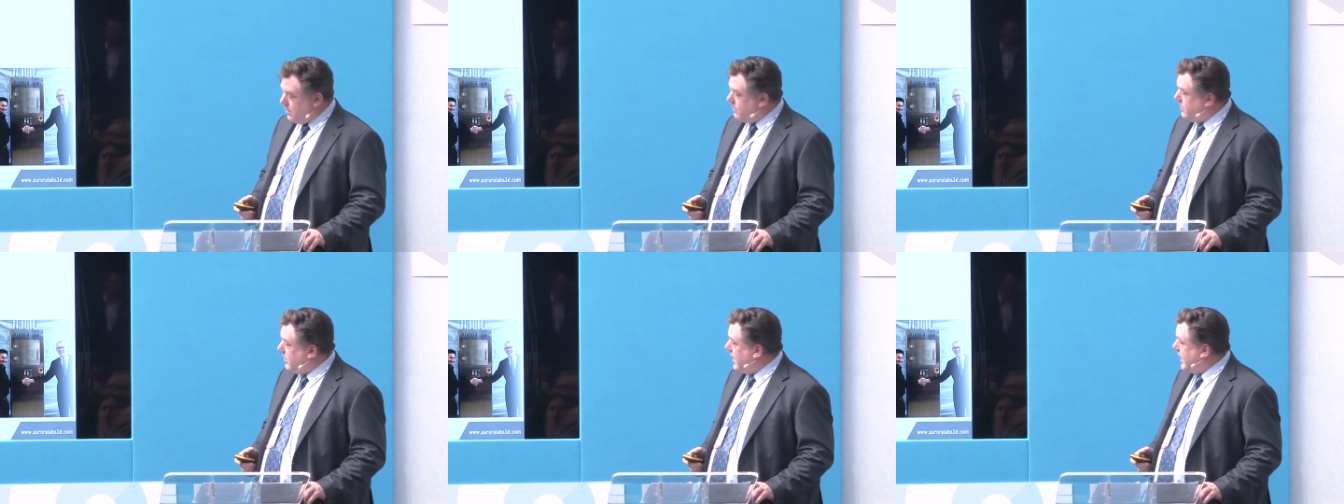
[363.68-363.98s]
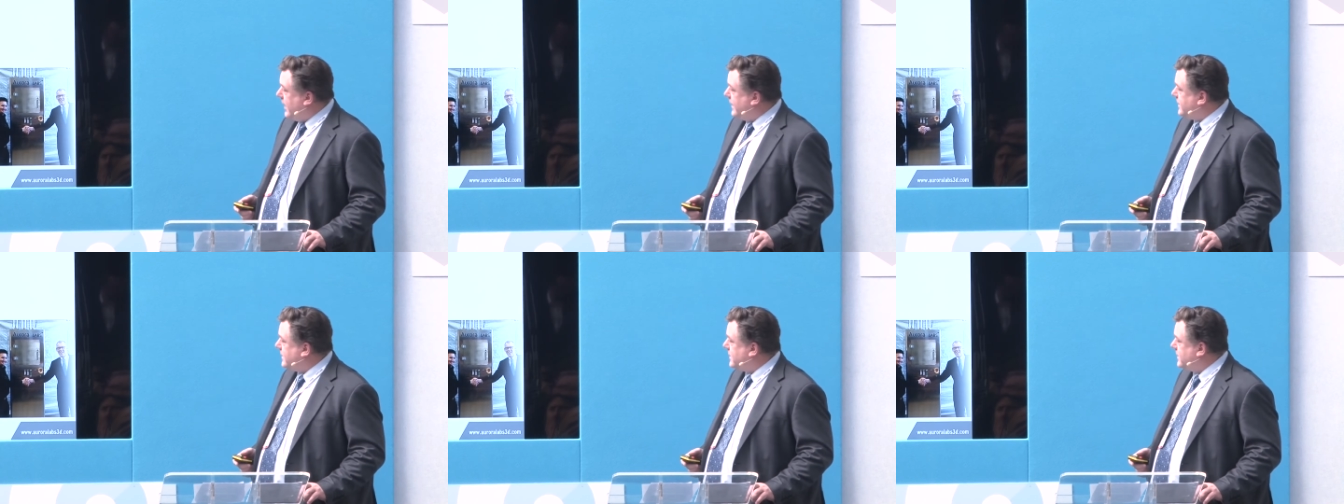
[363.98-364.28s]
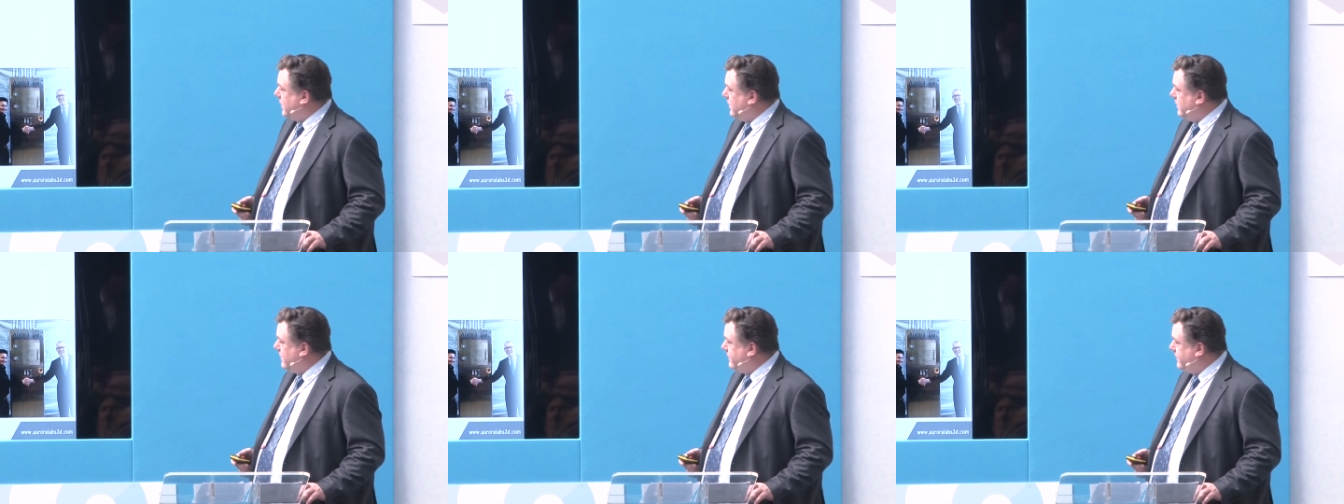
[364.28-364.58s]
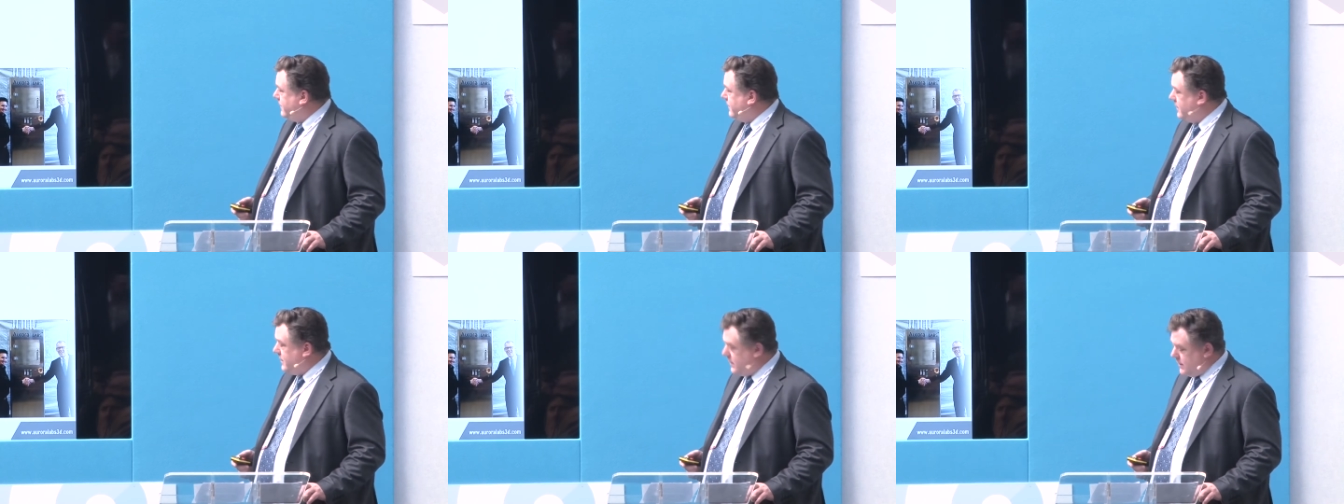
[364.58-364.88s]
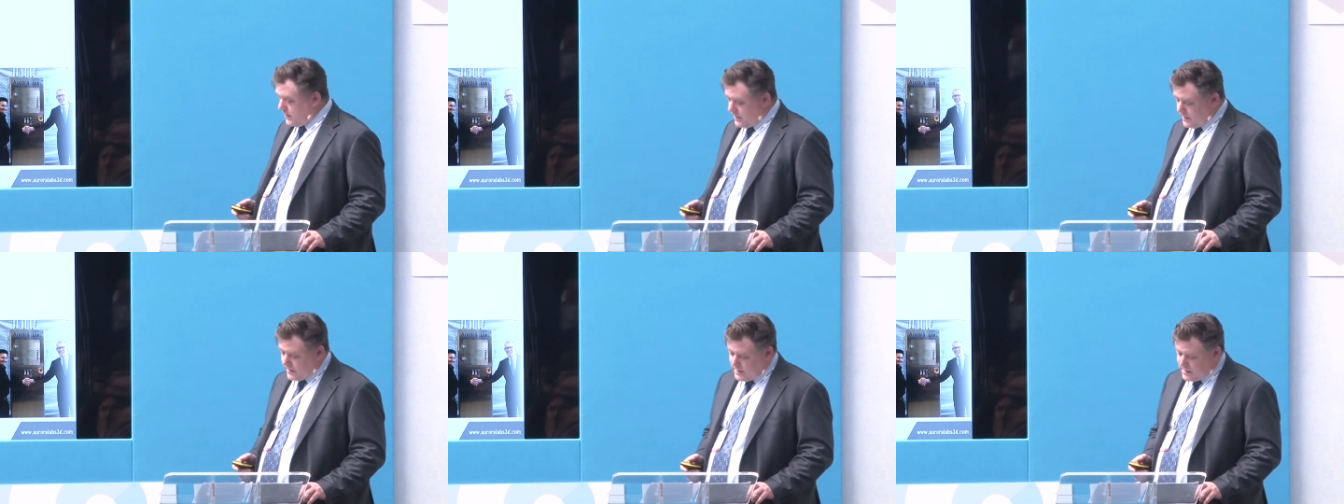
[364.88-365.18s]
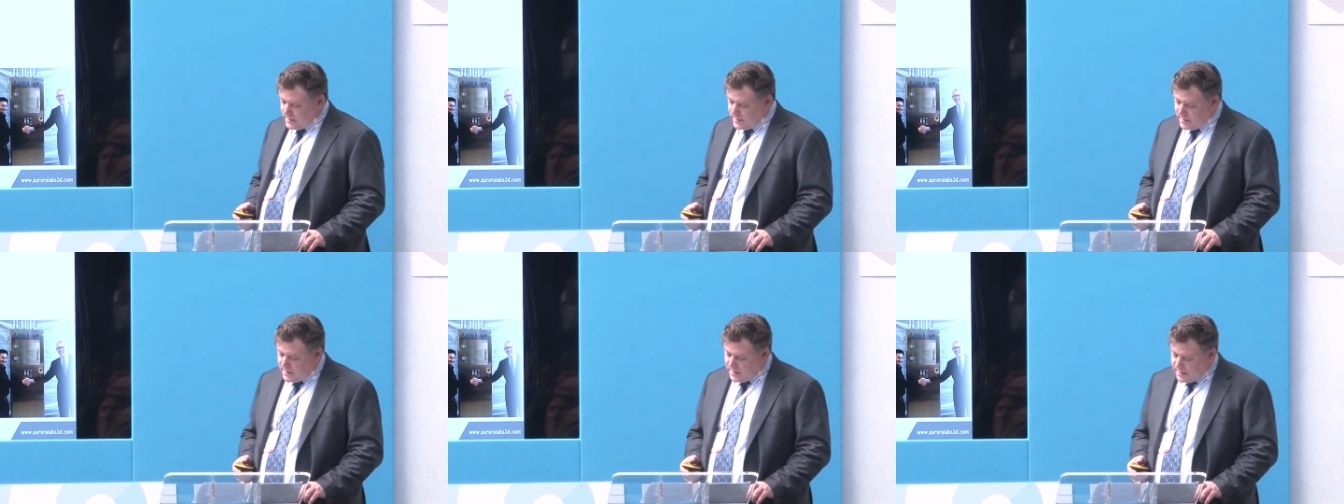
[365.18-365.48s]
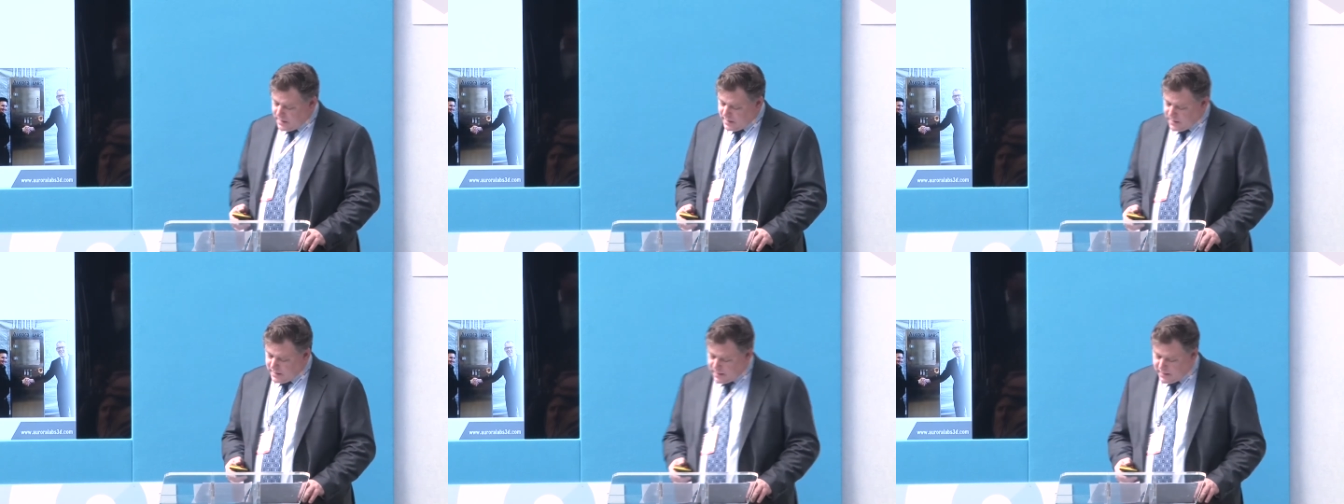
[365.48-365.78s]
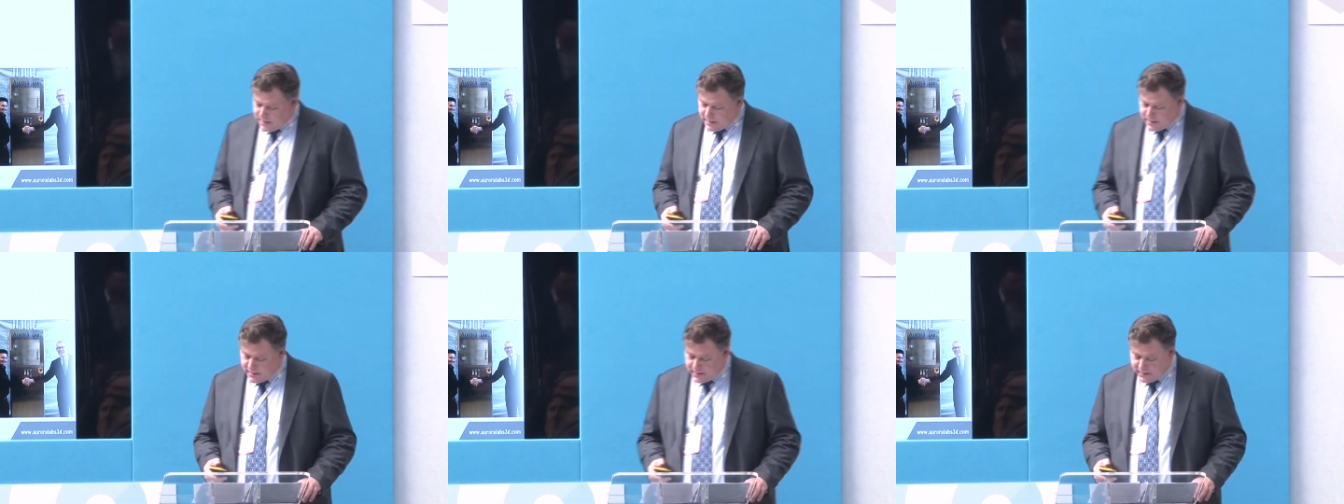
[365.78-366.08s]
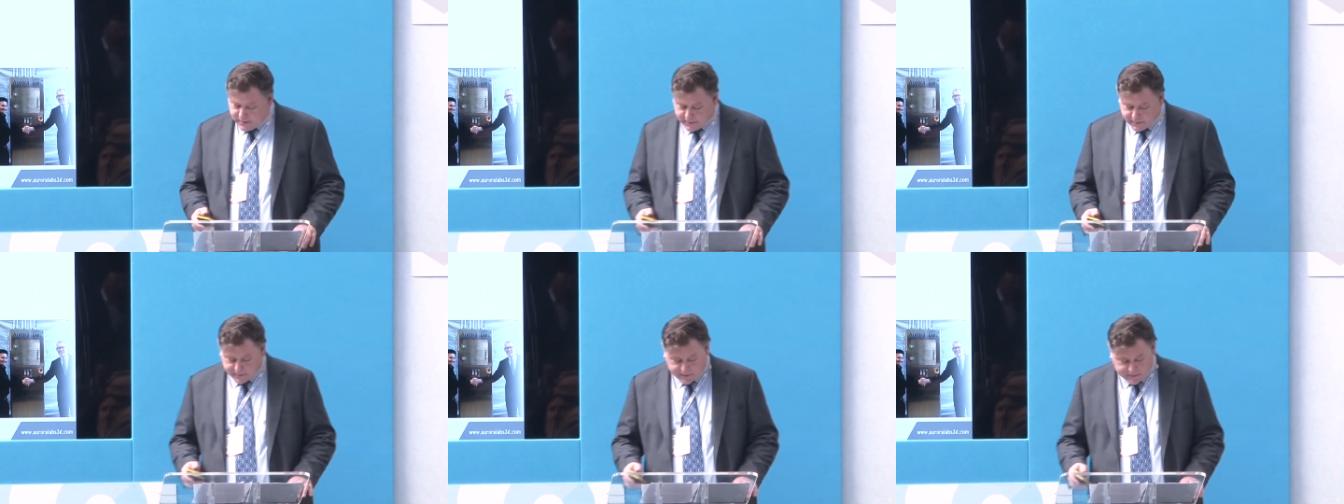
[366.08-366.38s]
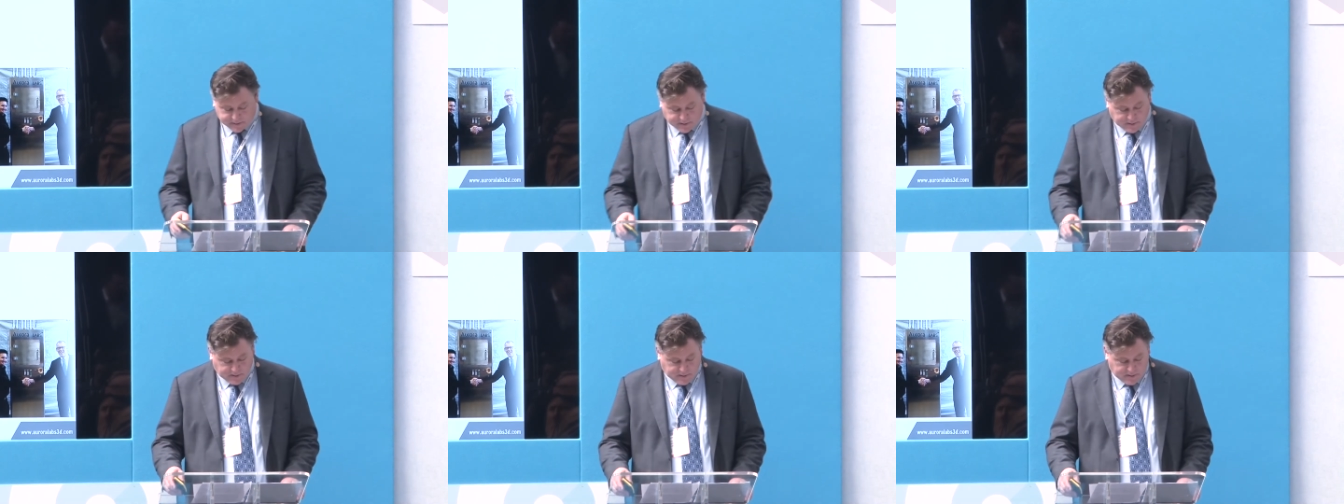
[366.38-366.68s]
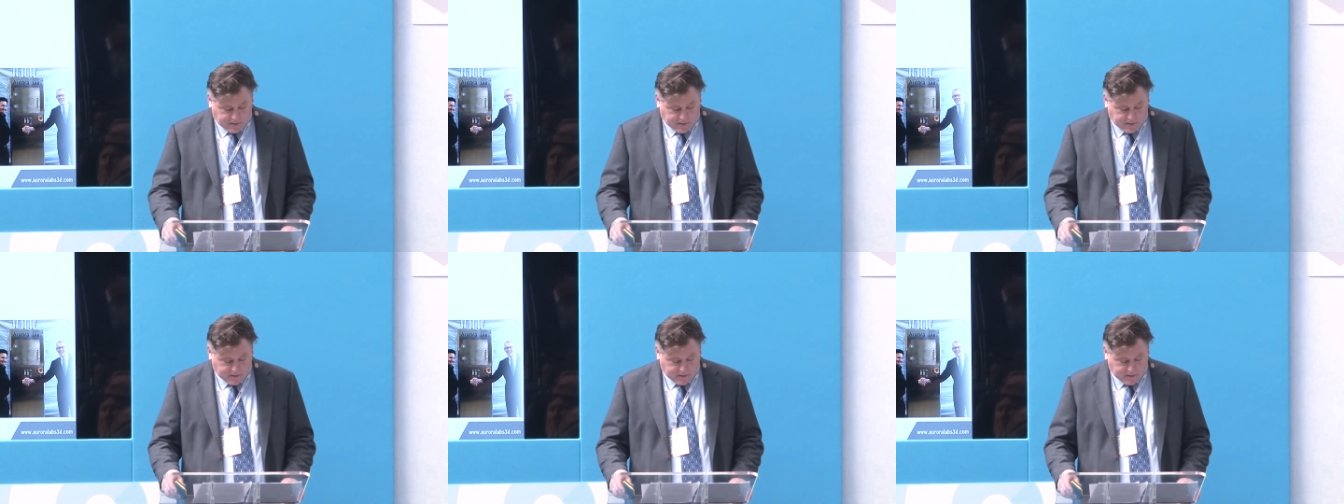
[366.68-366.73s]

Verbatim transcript: by itself is